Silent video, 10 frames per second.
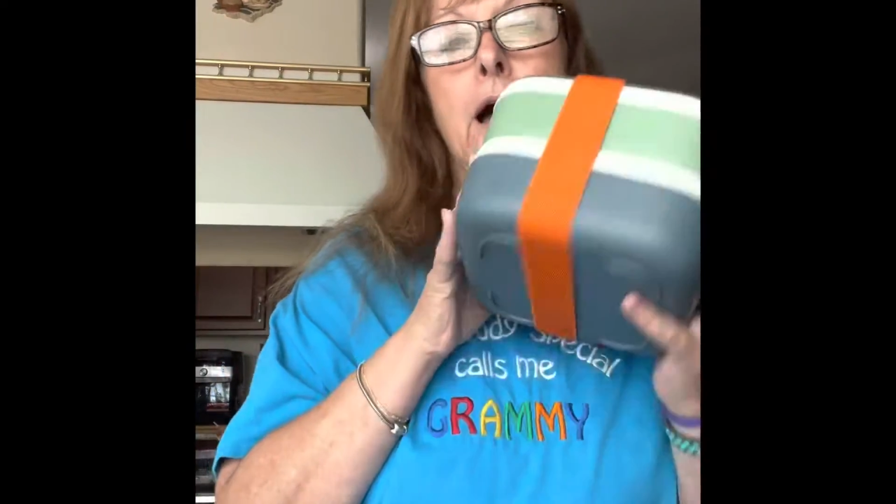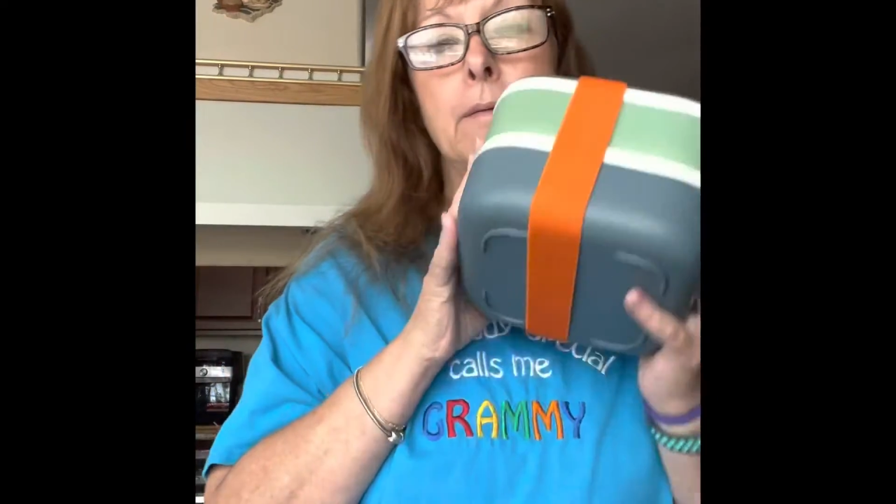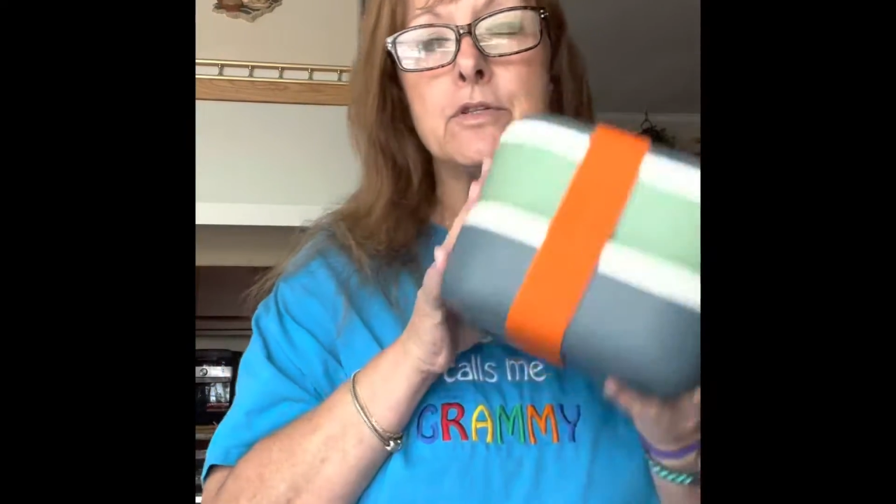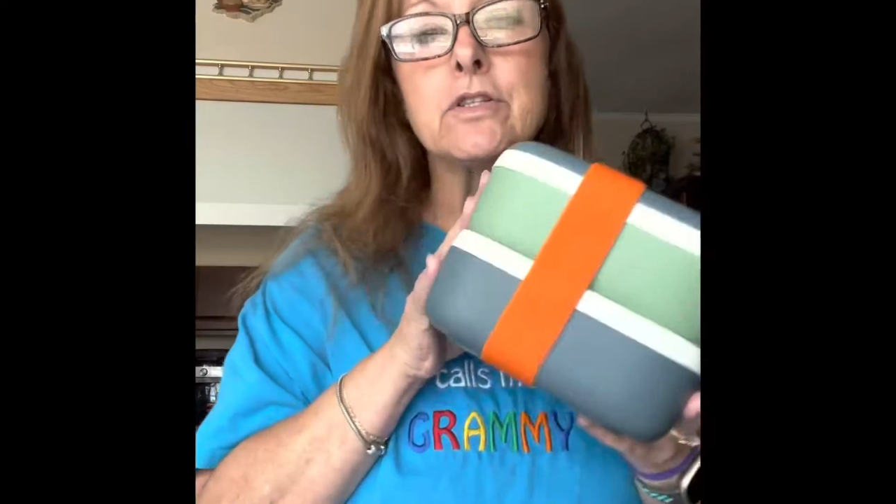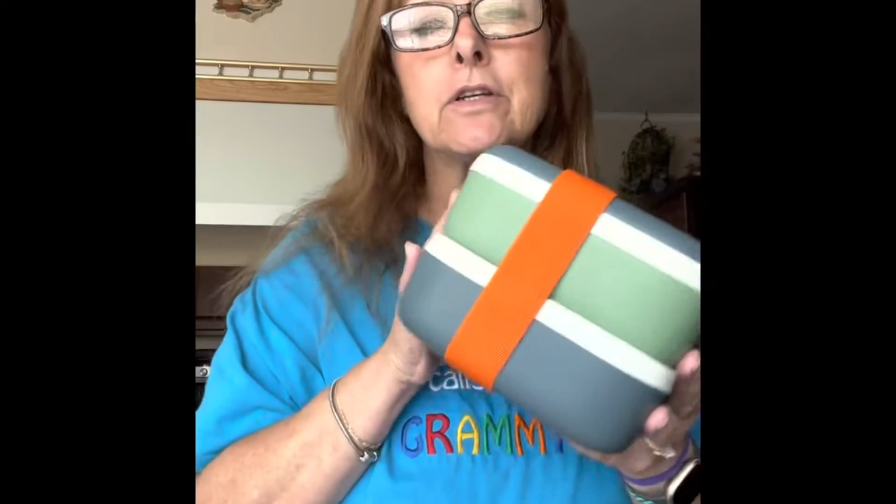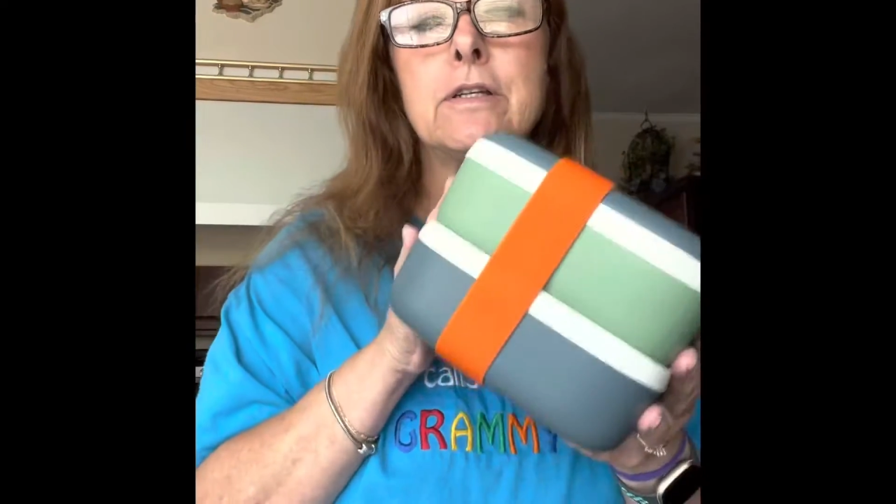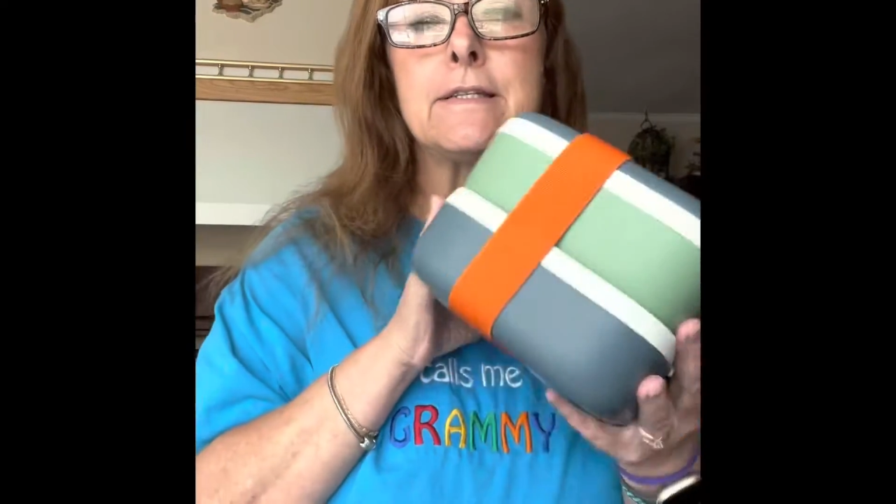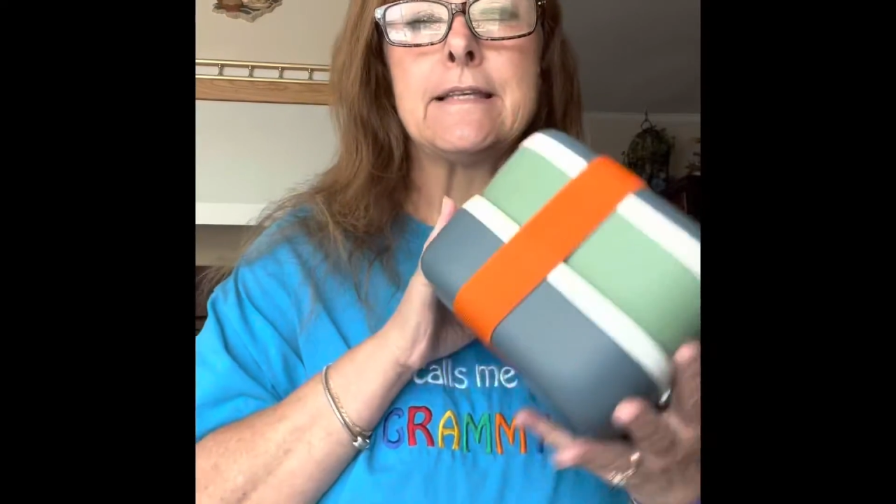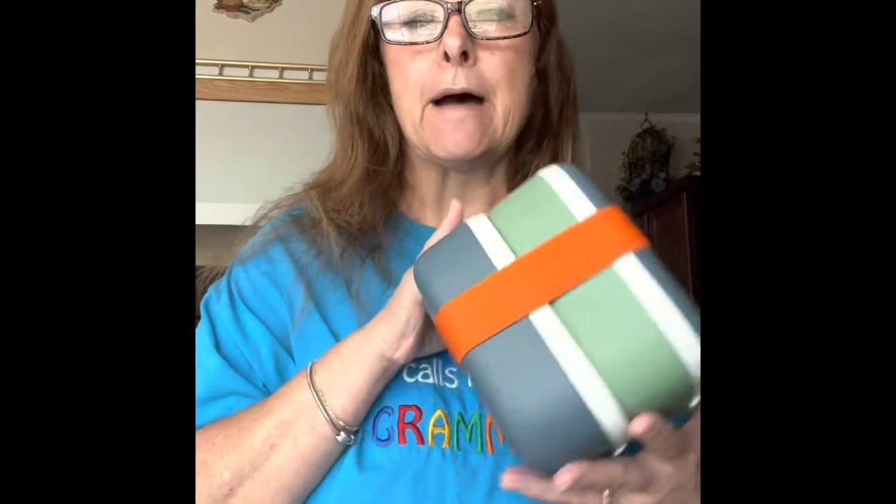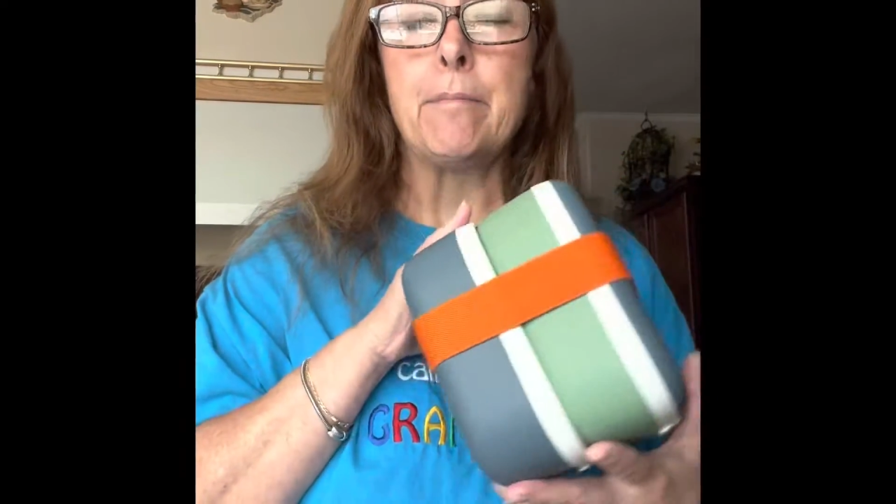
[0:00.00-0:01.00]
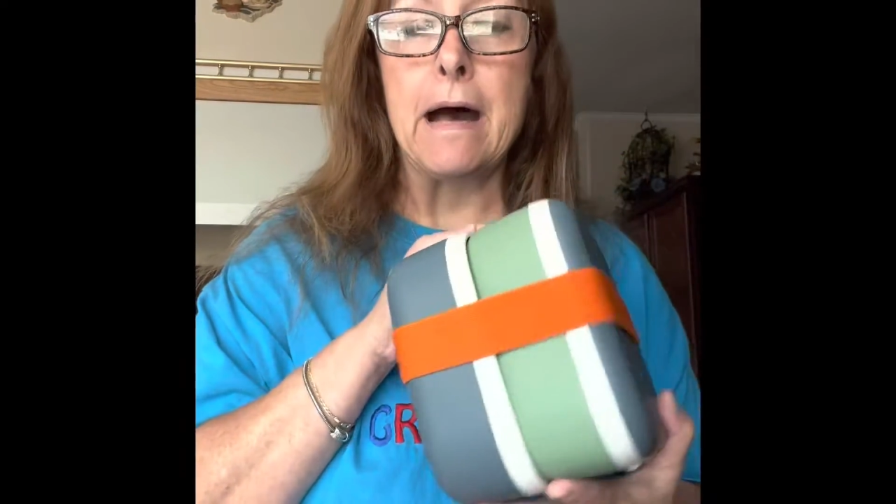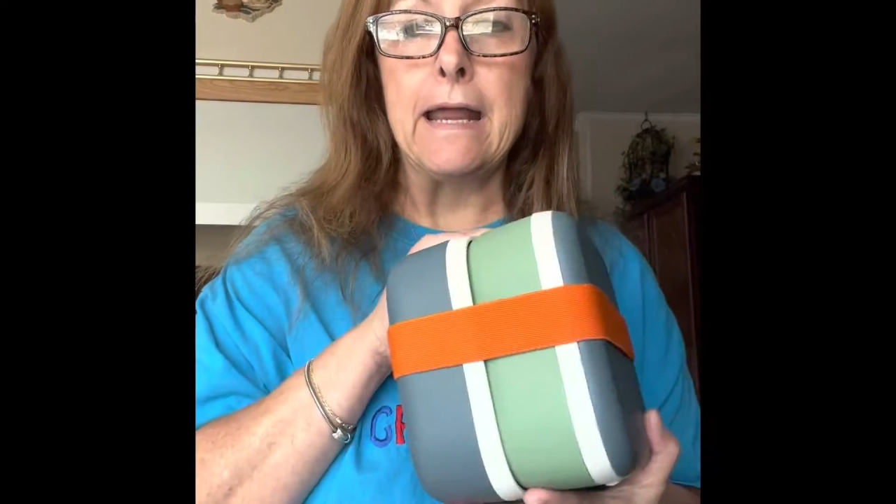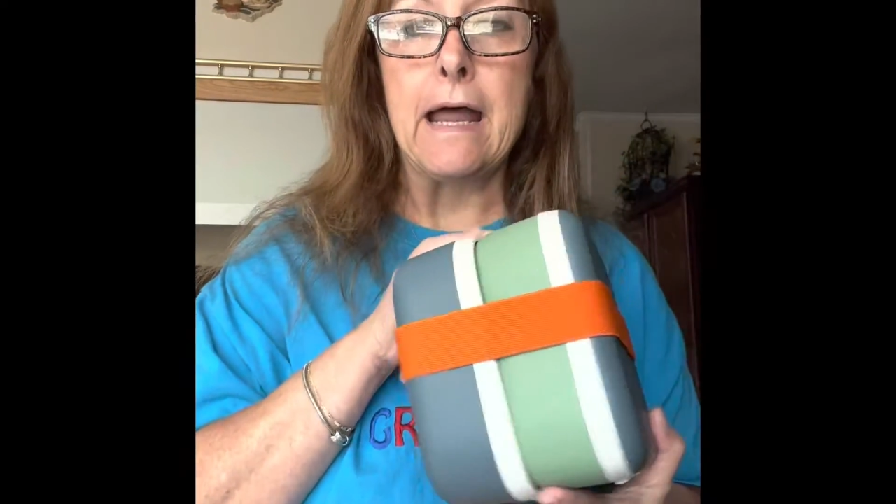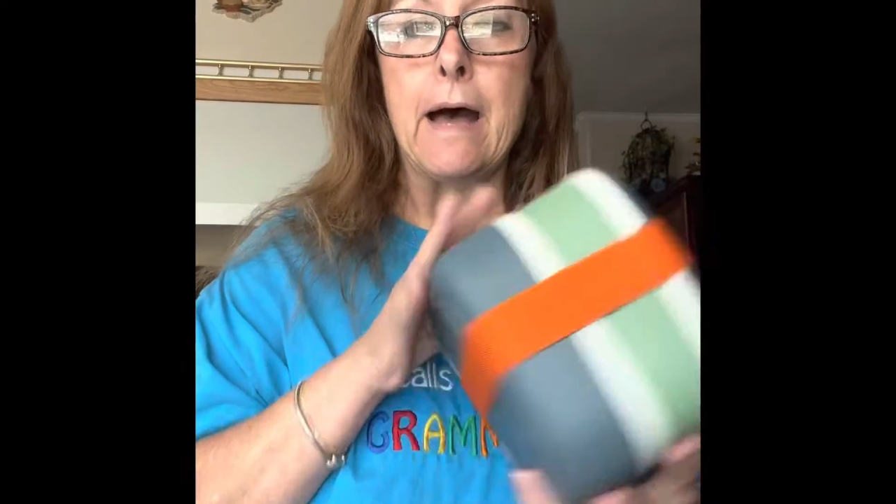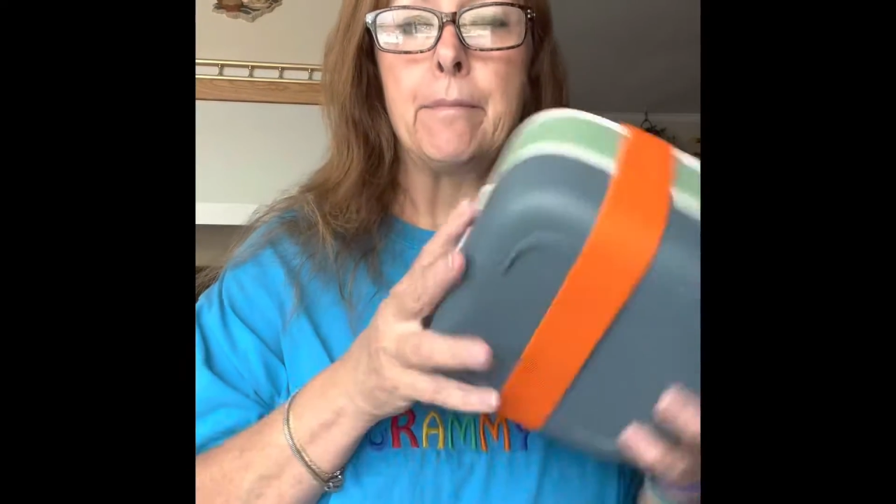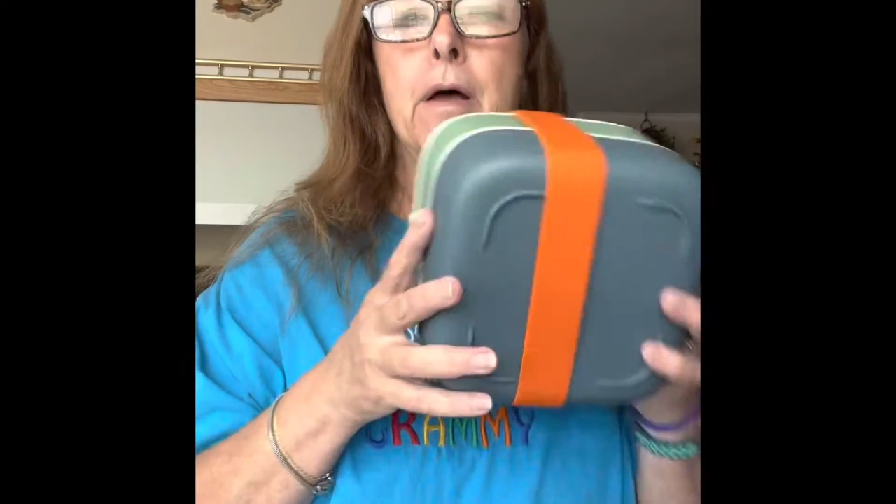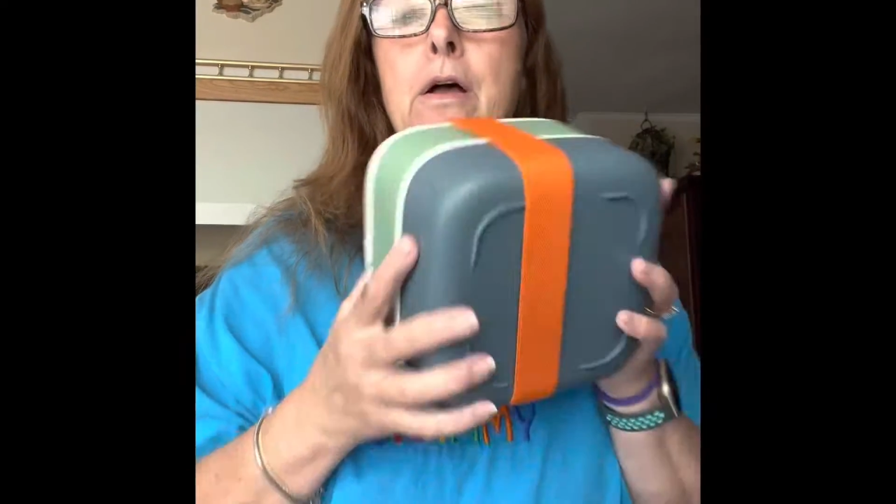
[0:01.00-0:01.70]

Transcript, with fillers: I'm just gonna set mine up